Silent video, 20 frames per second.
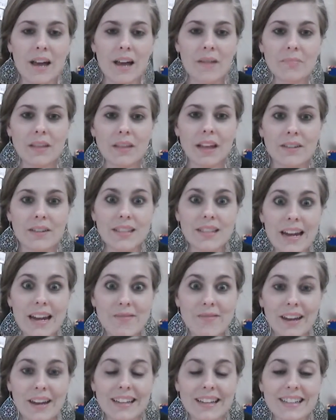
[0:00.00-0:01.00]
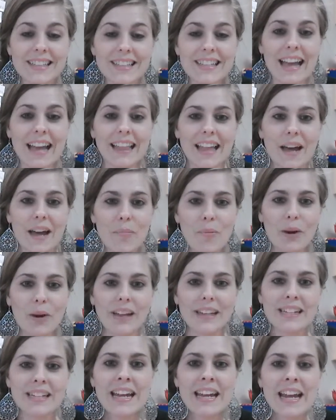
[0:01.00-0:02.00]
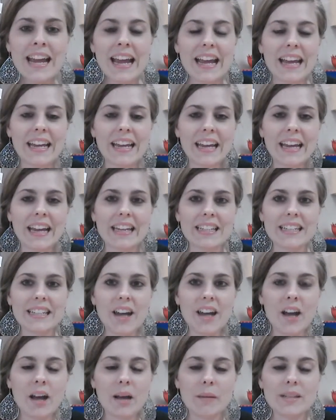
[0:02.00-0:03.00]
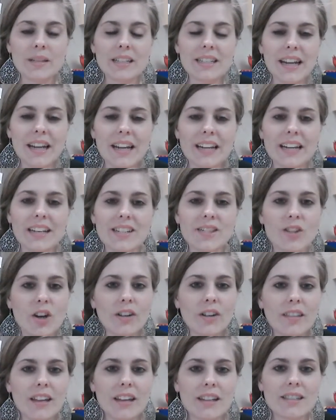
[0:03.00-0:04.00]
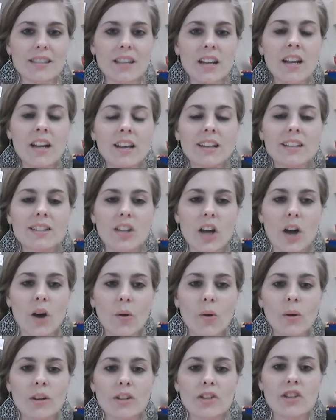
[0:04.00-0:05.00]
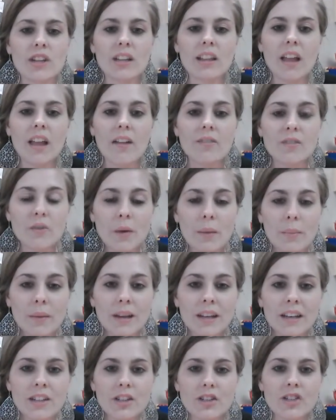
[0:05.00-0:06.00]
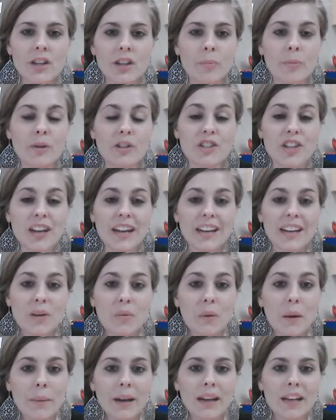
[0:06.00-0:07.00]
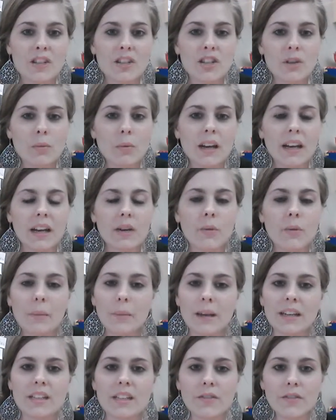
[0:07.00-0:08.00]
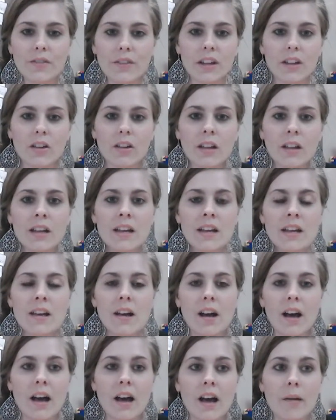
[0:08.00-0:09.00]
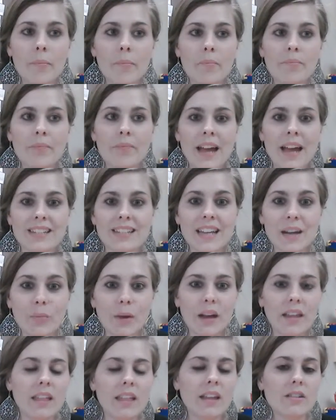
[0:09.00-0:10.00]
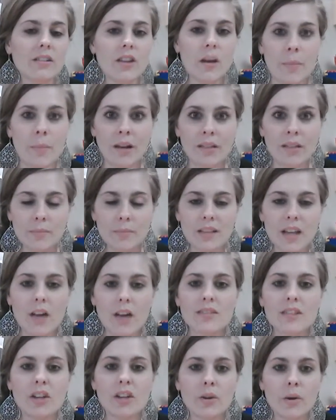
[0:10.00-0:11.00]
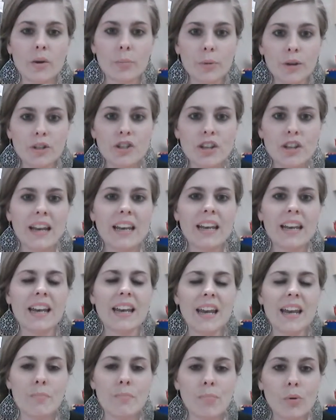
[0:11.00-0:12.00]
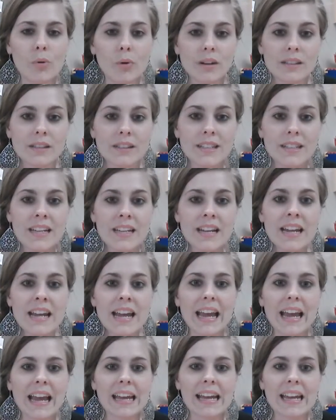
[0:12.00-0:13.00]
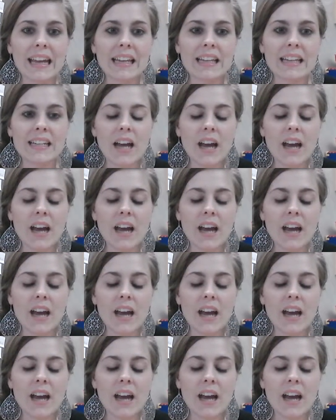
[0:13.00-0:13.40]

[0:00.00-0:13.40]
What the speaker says: life savings at that point, and decided to start this. So she loved women, she appreciated women, and she wanted women to feel that same way about themselves, appreciated, important, and